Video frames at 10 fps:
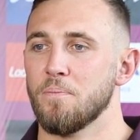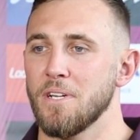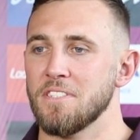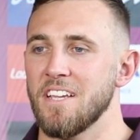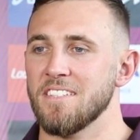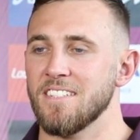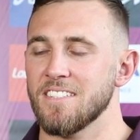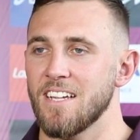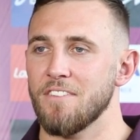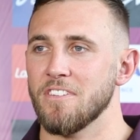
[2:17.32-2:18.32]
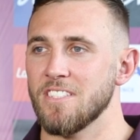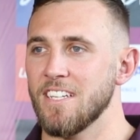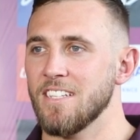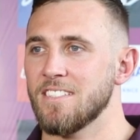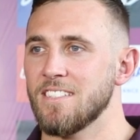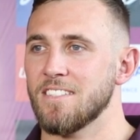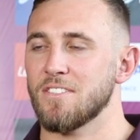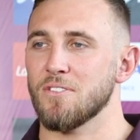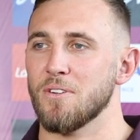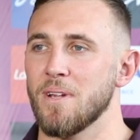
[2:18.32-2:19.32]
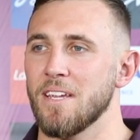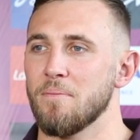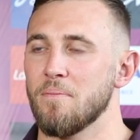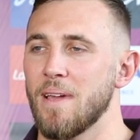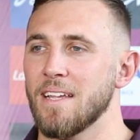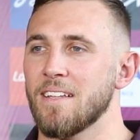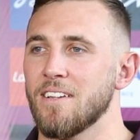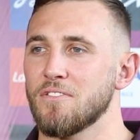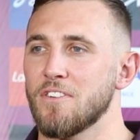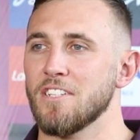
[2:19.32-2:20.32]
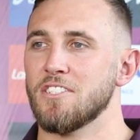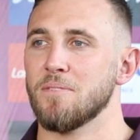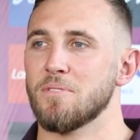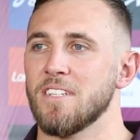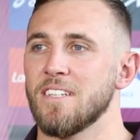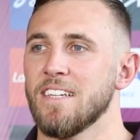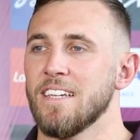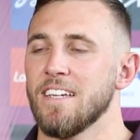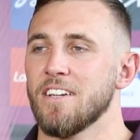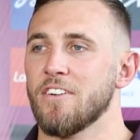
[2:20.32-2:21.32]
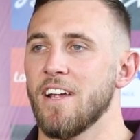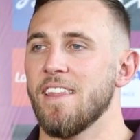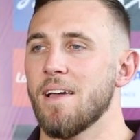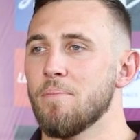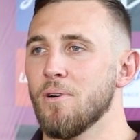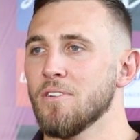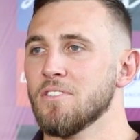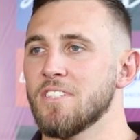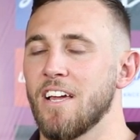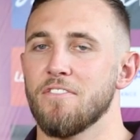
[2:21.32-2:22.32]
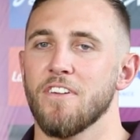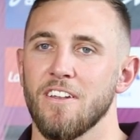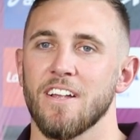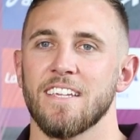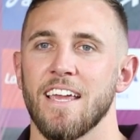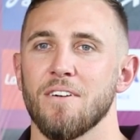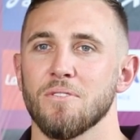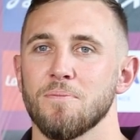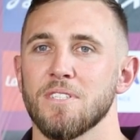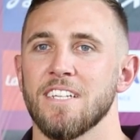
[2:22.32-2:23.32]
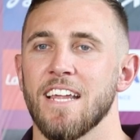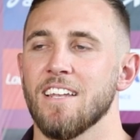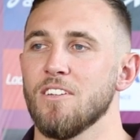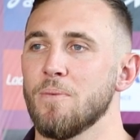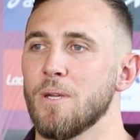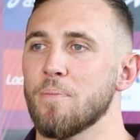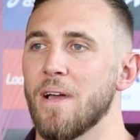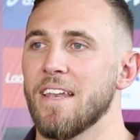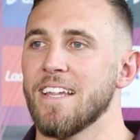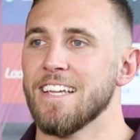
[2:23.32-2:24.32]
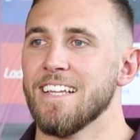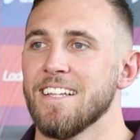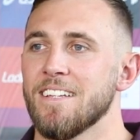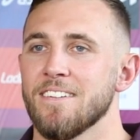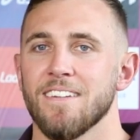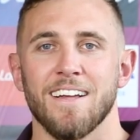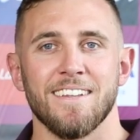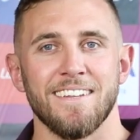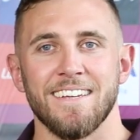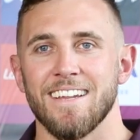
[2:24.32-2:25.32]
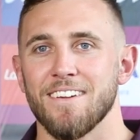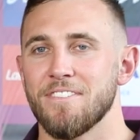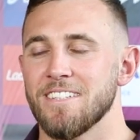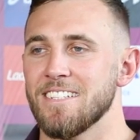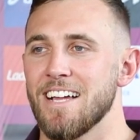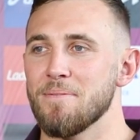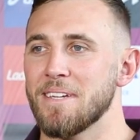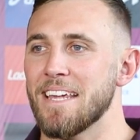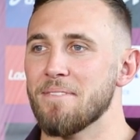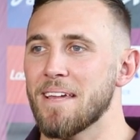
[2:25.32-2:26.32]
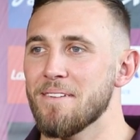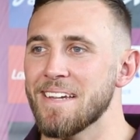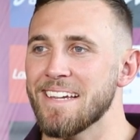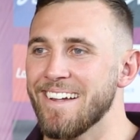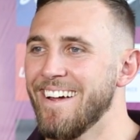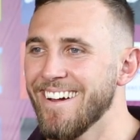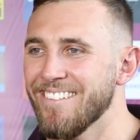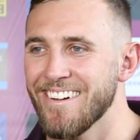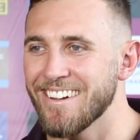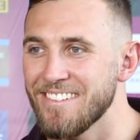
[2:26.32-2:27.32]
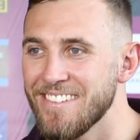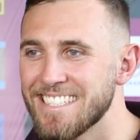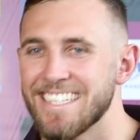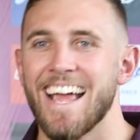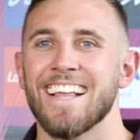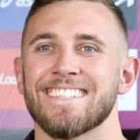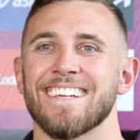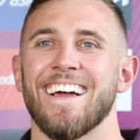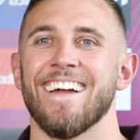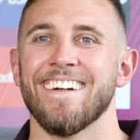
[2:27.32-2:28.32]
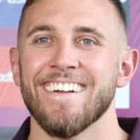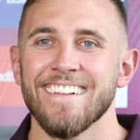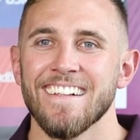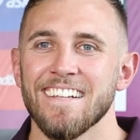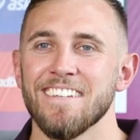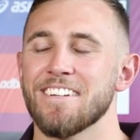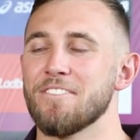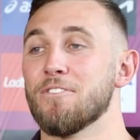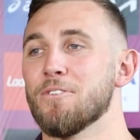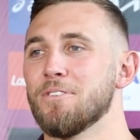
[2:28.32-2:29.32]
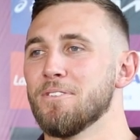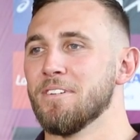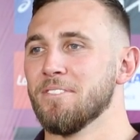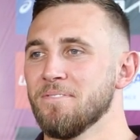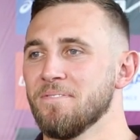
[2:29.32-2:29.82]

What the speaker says: Pre-season, as tough as it is, it's sort of where you make those friendships and create that bond. So I felt like, I was missing out a little bit, but luckily enough, there's an army camp coming and I'm not going to miss that. So looking forward to it.